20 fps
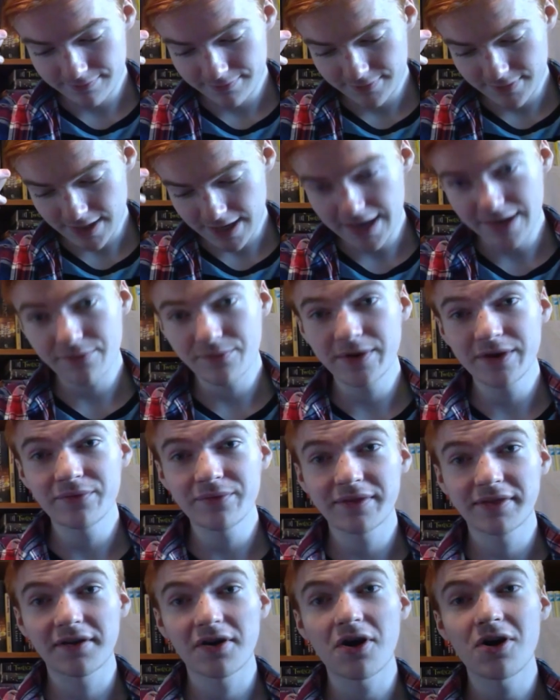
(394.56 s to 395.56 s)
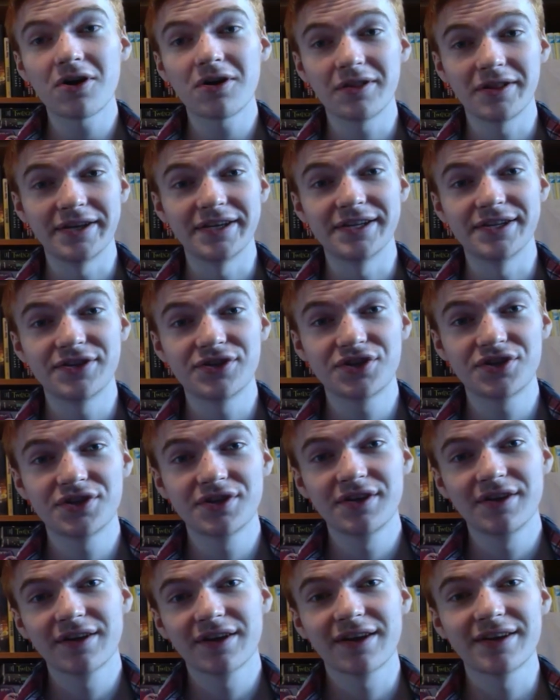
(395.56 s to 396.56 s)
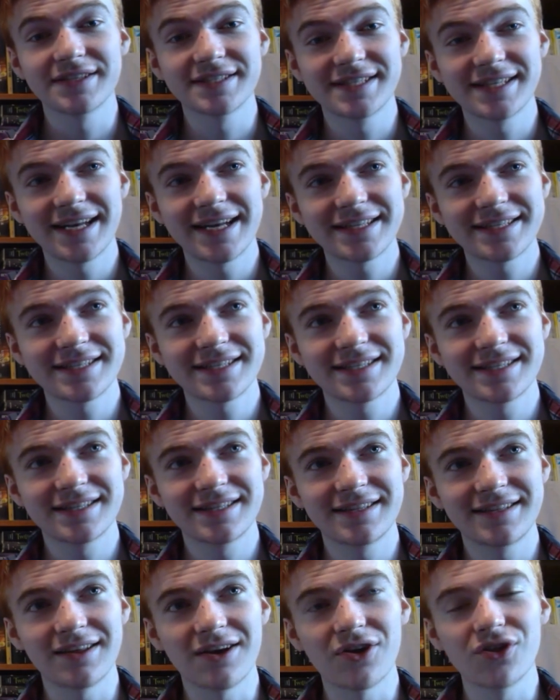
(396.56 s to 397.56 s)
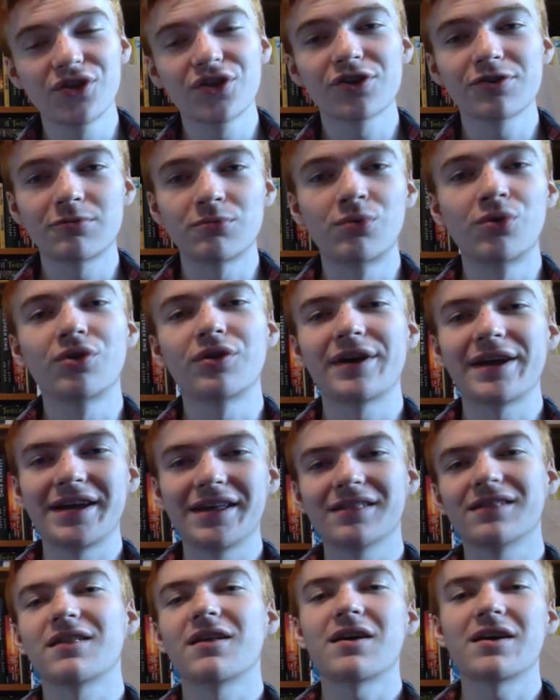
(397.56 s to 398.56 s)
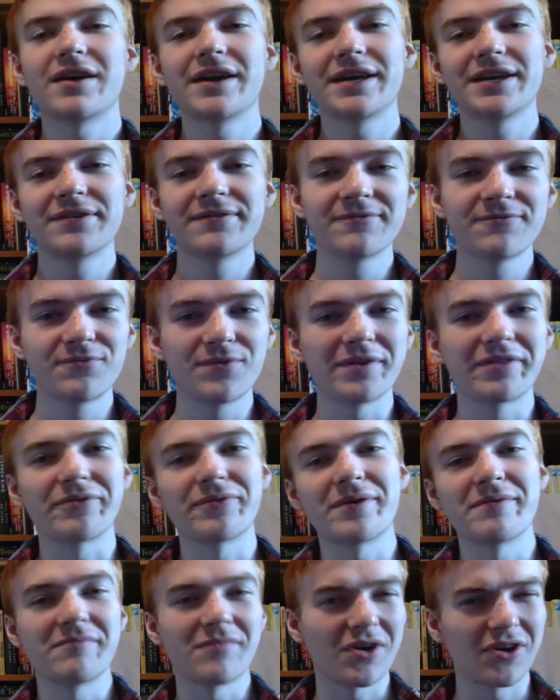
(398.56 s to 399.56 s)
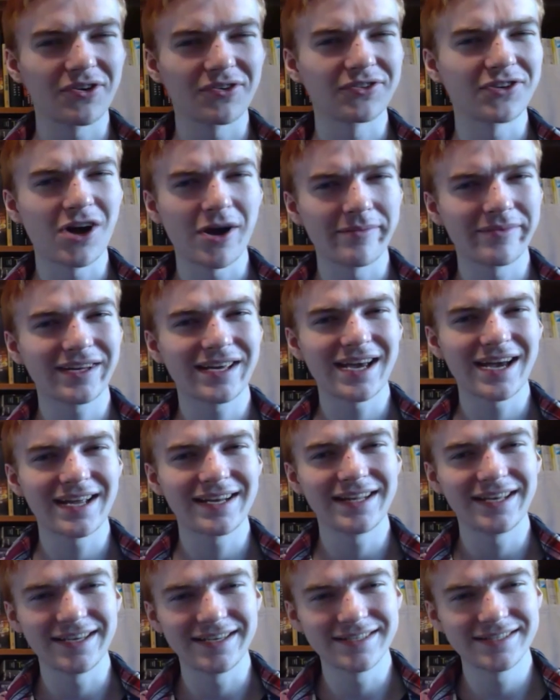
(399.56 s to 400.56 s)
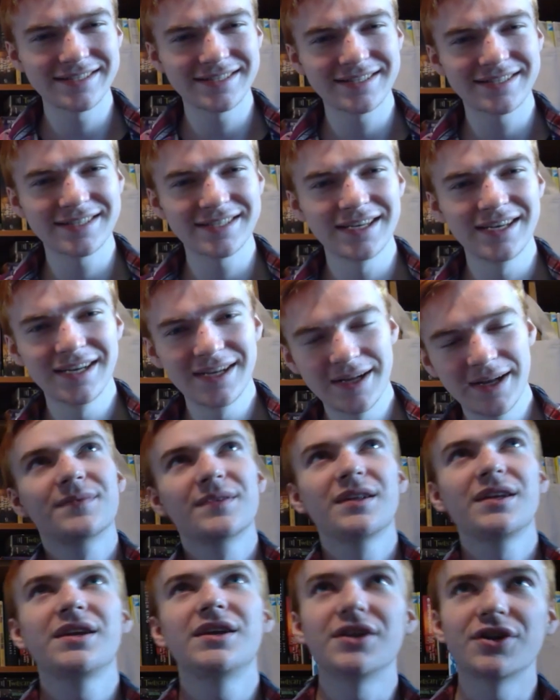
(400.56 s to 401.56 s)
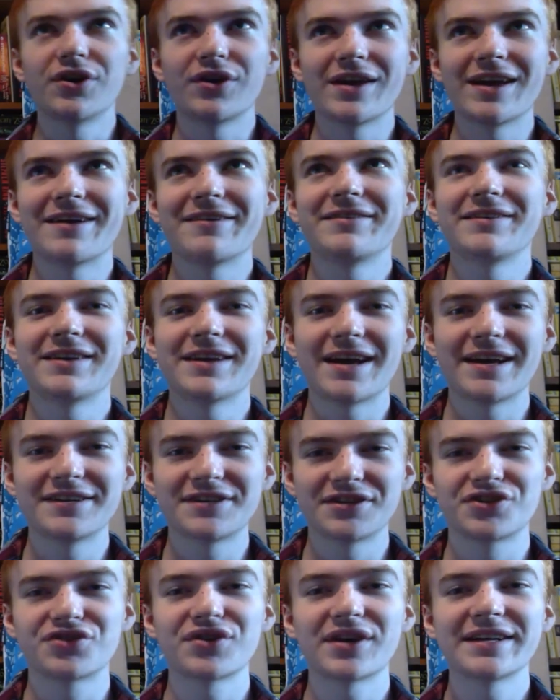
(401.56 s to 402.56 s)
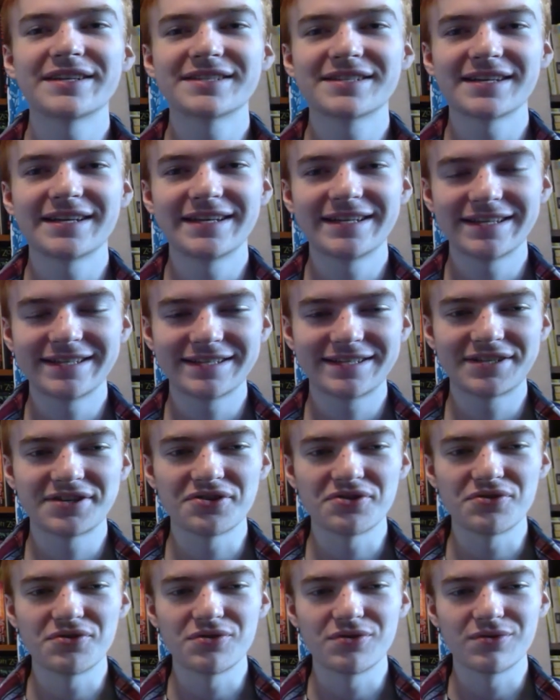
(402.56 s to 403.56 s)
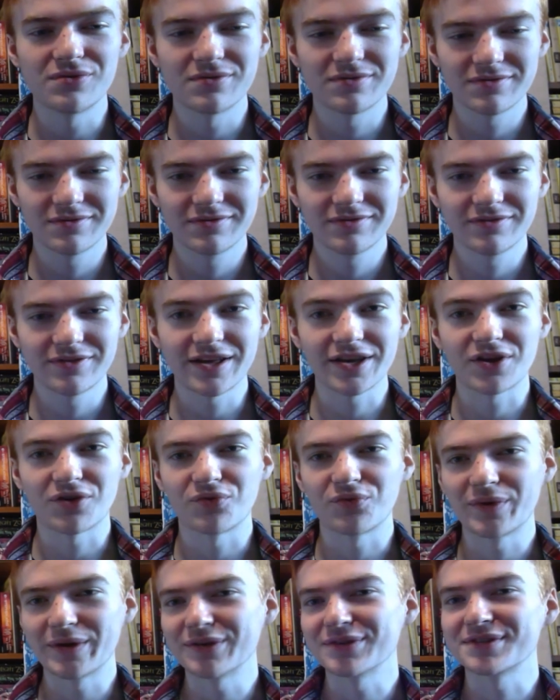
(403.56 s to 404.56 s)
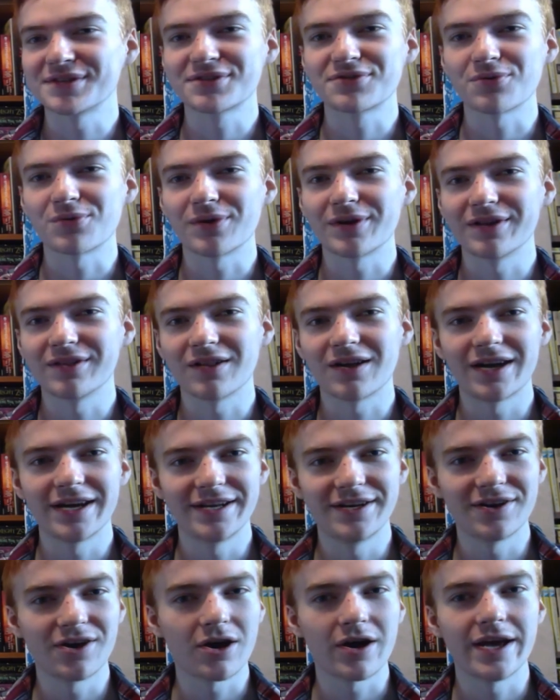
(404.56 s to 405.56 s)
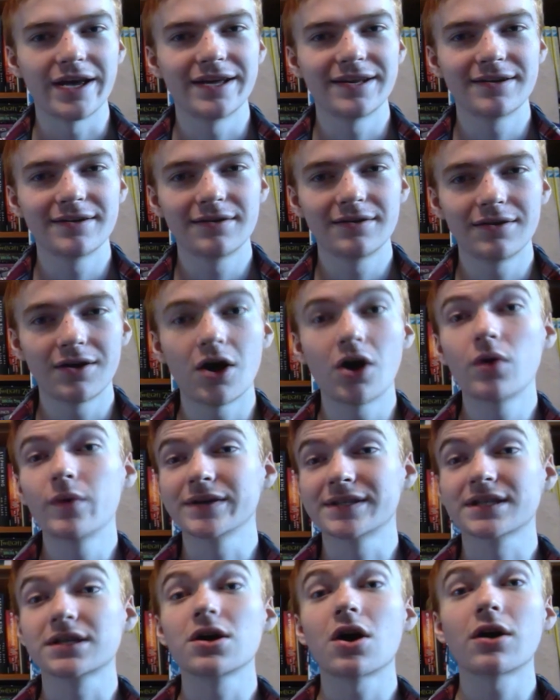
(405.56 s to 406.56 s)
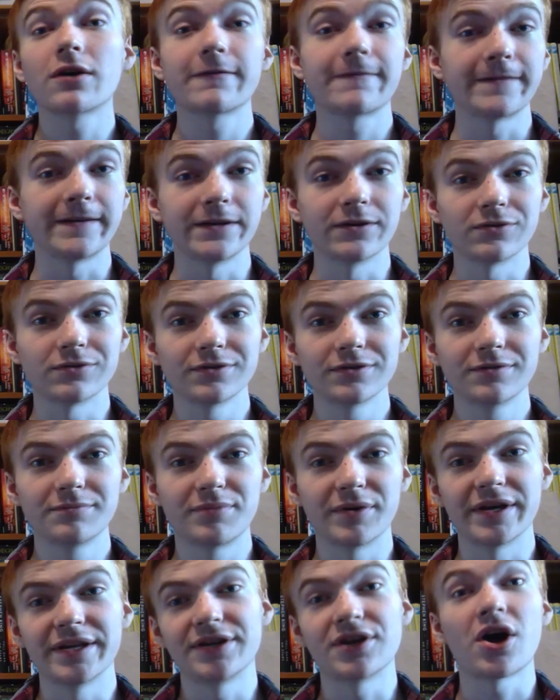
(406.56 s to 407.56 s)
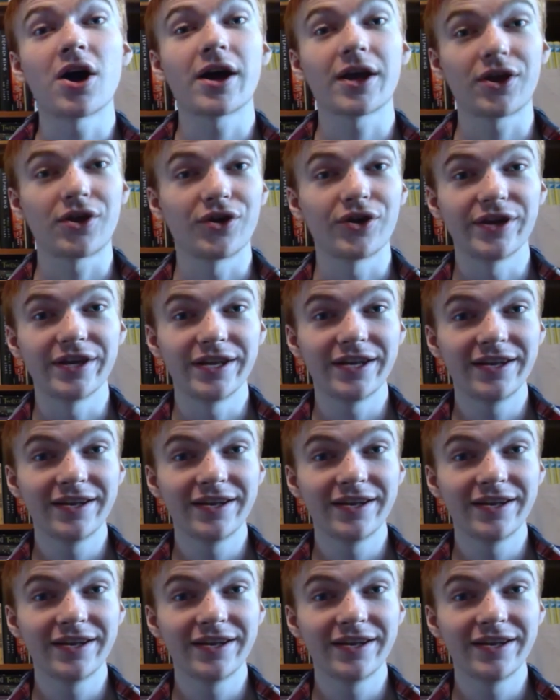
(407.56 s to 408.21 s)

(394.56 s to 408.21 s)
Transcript: I went with college because that's a little more in line with what modern Comic Cat is. You know, you had to translate it to like a real storyline, not, oh, it's Garfield, but not good.